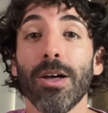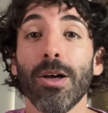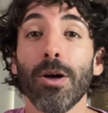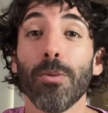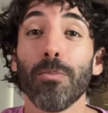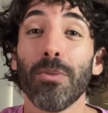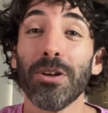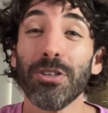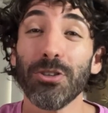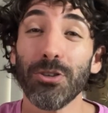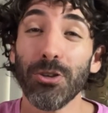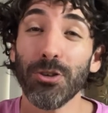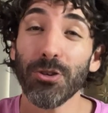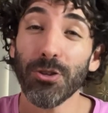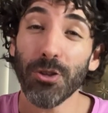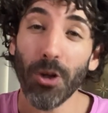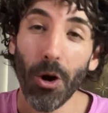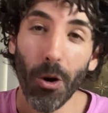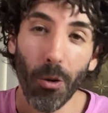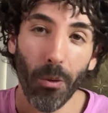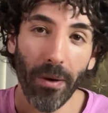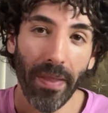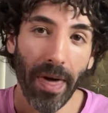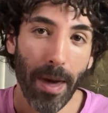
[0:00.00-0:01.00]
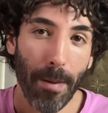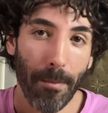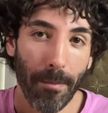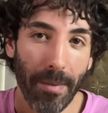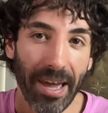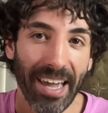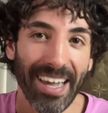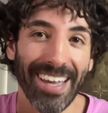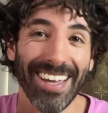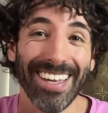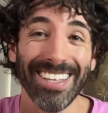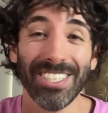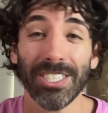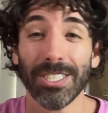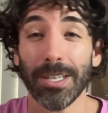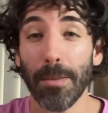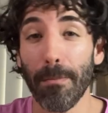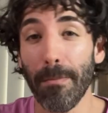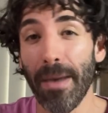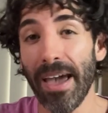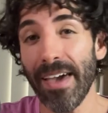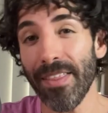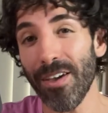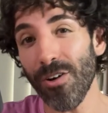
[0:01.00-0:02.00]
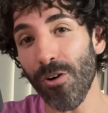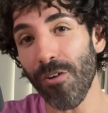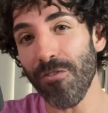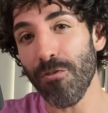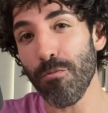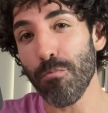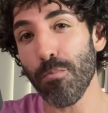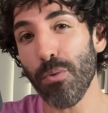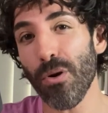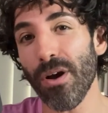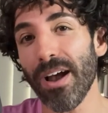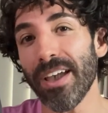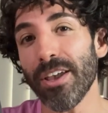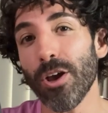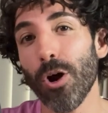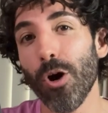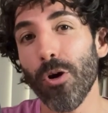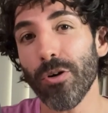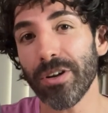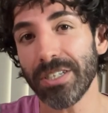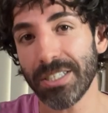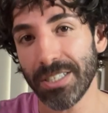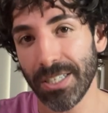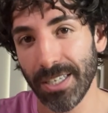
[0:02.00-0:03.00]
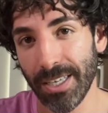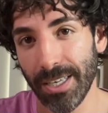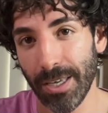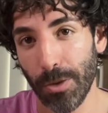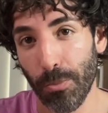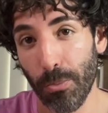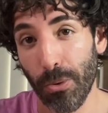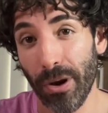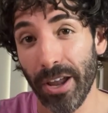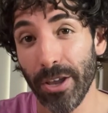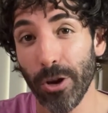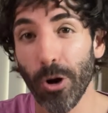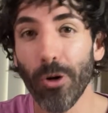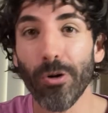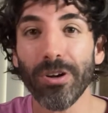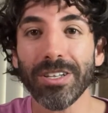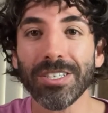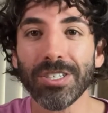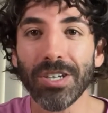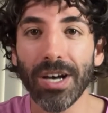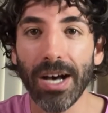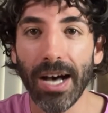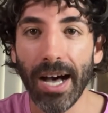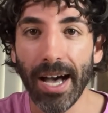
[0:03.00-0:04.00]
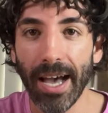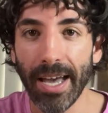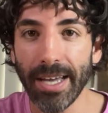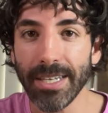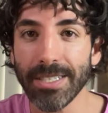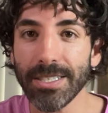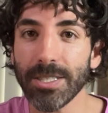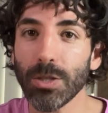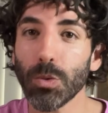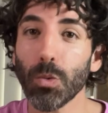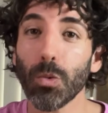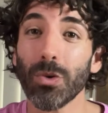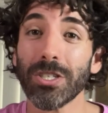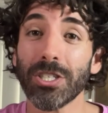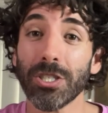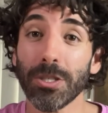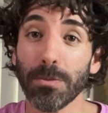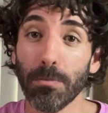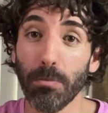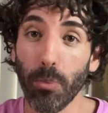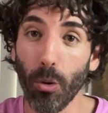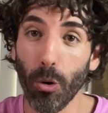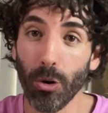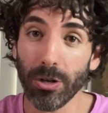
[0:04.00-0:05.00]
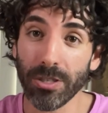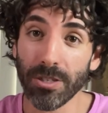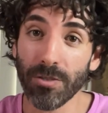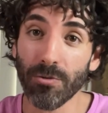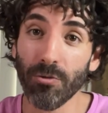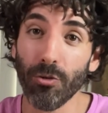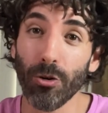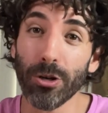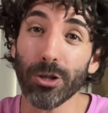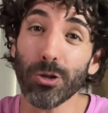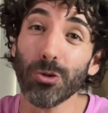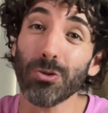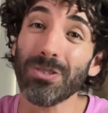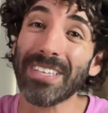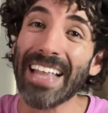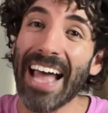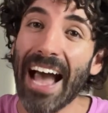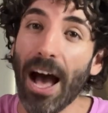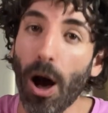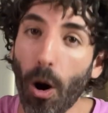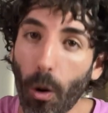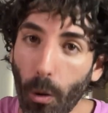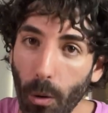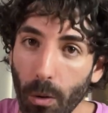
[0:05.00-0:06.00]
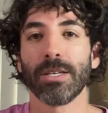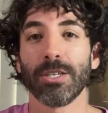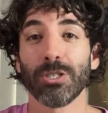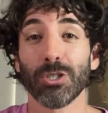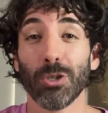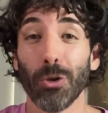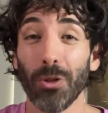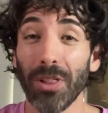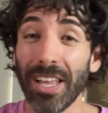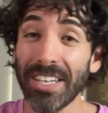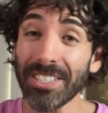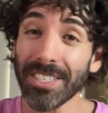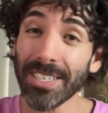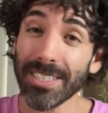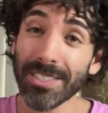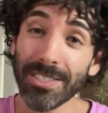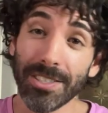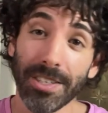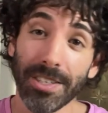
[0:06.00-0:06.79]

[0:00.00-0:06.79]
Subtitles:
But you know what I mean. It's a matter of priority. Prioritize what's important for you now. So lessons